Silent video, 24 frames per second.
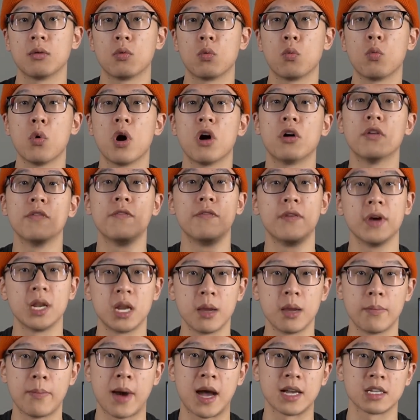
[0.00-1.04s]

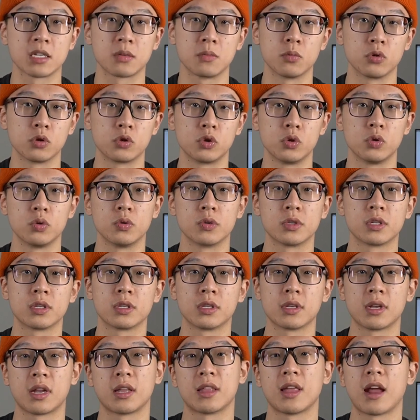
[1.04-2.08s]
well-fitted basketball
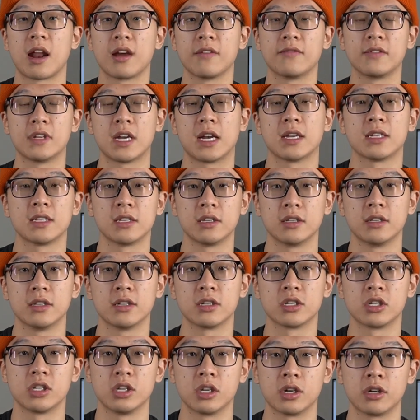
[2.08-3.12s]
shoes that I've tested
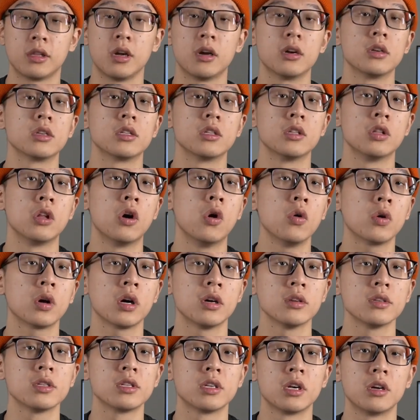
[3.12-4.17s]
this year. There's no
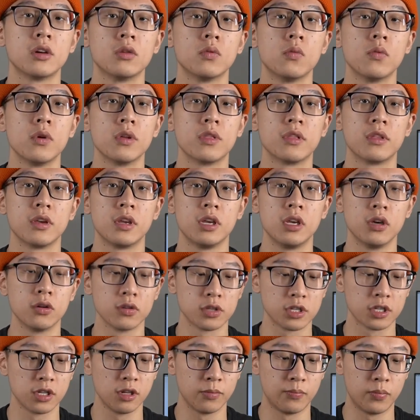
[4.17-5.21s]
concern with heel
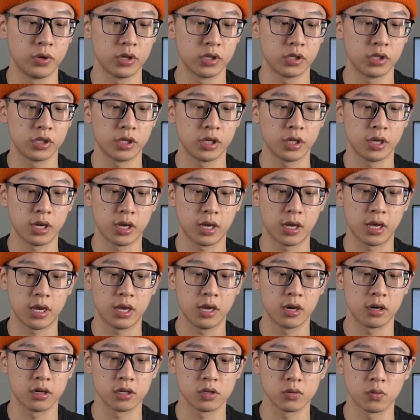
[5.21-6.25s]
slippage
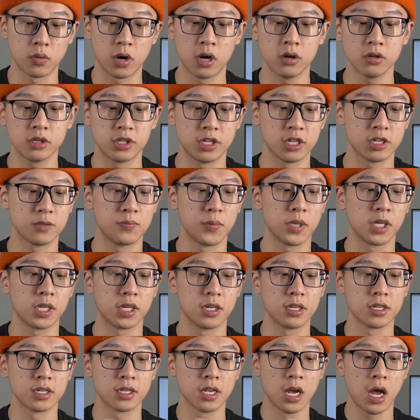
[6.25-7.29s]
here as well, just
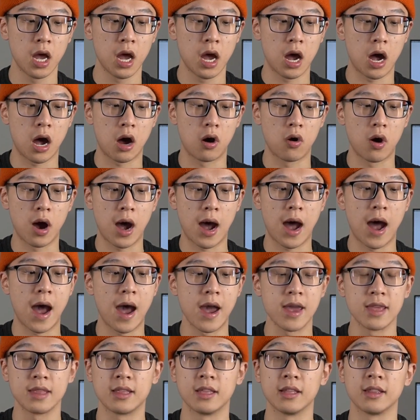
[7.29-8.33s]
because how
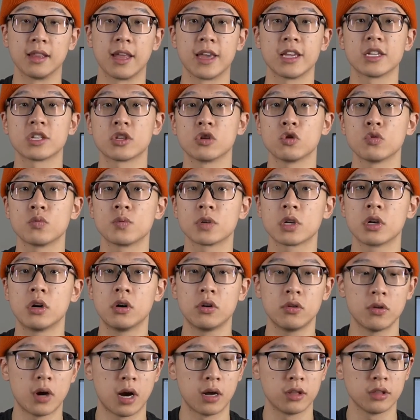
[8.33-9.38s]
high the lace loops
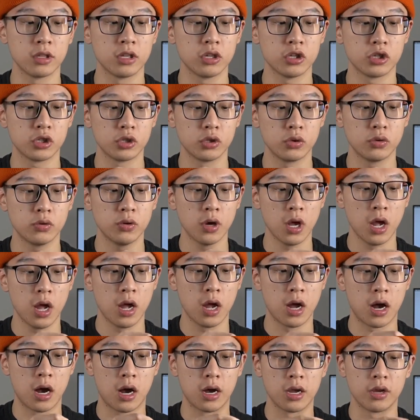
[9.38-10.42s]
go on this shoe.
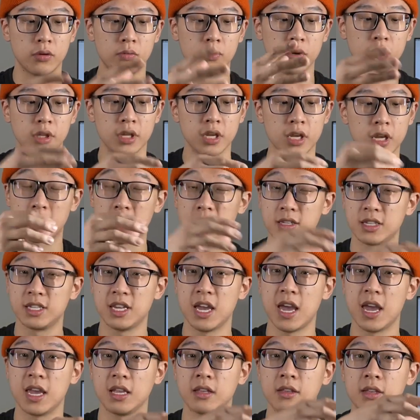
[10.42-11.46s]
It really
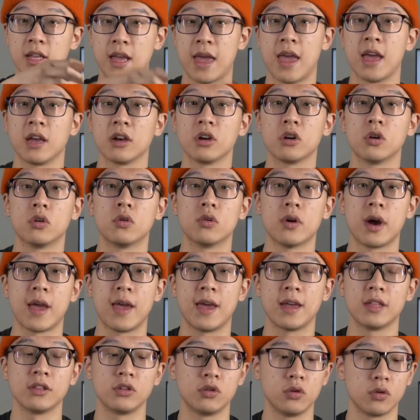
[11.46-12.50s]
contained the ankle and